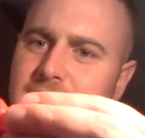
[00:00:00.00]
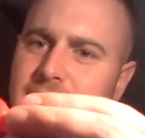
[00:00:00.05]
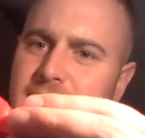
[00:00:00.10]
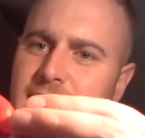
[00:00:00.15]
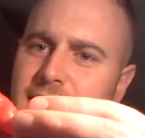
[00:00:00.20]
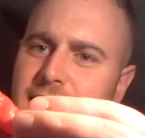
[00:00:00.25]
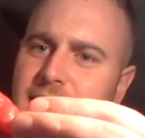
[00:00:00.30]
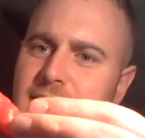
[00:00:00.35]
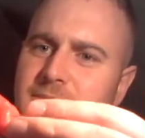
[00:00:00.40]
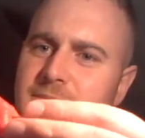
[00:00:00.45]

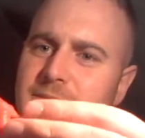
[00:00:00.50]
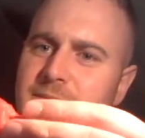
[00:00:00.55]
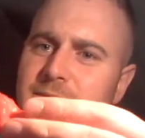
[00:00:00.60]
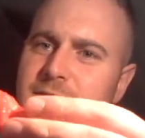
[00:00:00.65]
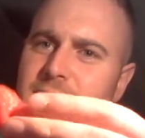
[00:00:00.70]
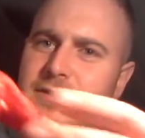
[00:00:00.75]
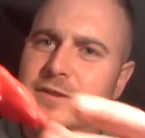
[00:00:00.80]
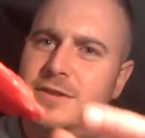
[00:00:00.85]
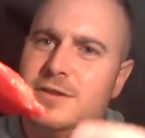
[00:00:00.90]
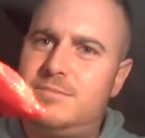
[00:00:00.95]
yeah,
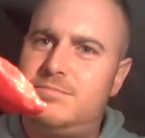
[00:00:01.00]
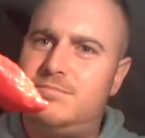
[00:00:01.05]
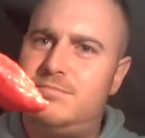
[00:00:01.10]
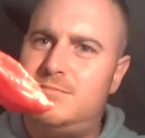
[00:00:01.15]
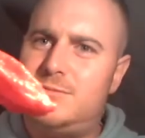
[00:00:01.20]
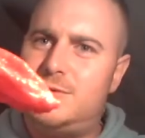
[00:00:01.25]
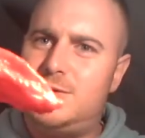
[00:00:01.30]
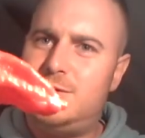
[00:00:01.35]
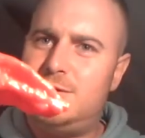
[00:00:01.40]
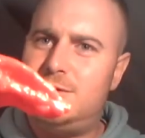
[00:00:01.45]
just a
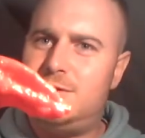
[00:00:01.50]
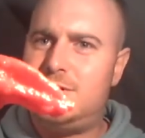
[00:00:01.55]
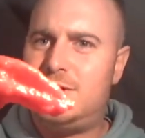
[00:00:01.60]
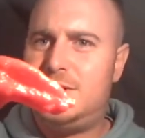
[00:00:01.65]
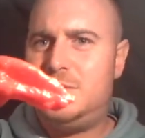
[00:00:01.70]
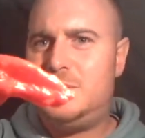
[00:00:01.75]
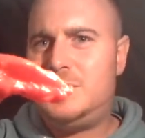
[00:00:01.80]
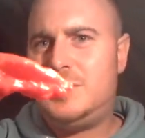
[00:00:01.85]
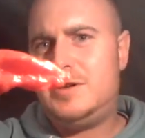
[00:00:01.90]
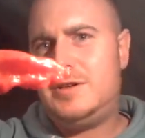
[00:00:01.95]
good
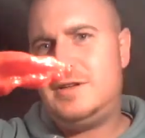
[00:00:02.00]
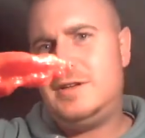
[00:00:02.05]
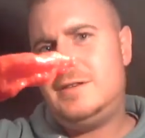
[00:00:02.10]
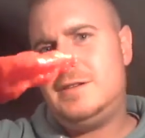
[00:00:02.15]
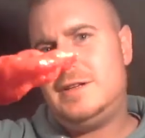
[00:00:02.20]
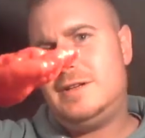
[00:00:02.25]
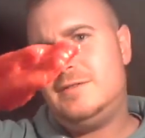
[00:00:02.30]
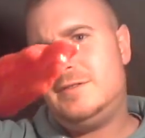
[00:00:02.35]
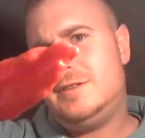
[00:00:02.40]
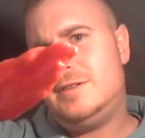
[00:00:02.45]
looking pod in
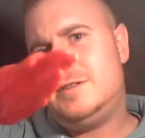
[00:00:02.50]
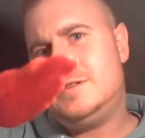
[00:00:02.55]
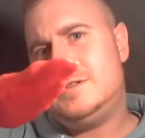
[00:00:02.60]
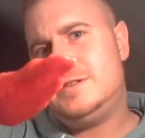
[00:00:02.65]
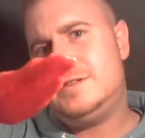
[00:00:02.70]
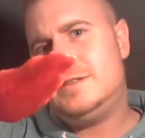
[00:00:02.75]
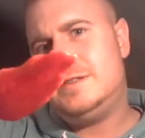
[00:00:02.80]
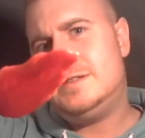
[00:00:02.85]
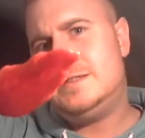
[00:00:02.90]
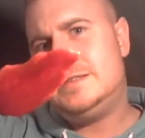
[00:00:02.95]
general.
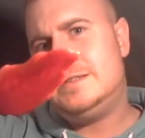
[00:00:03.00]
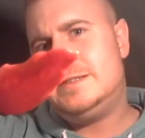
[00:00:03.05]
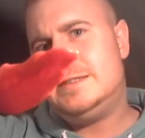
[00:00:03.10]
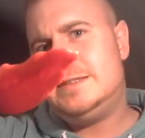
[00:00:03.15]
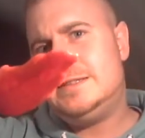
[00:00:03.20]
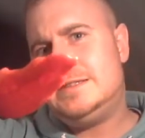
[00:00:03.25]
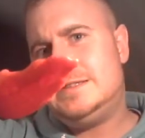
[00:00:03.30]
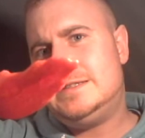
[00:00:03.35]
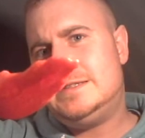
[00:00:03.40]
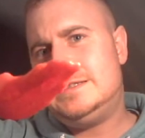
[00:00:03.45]

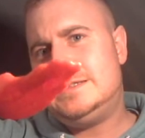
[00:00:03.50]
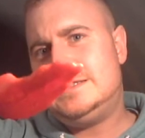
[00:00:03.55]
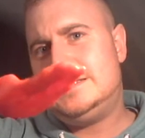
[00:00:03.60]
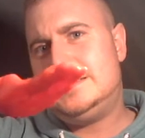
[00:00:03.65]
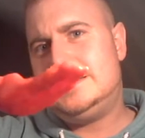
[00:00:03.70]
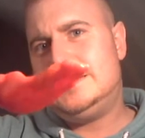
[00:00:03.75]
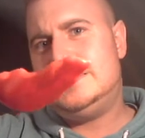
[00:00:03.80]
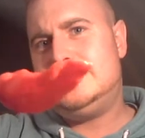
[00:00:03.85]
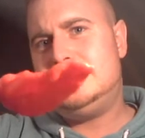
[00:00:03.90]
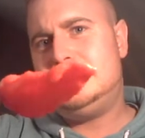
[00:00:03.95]

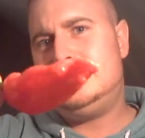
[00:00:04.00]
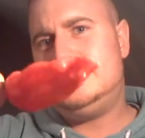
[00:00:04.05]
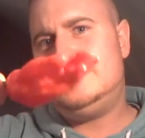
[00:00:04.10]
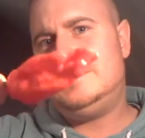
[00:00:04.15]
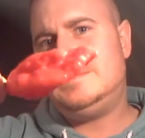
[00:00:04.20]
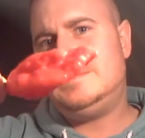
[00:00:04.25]
I've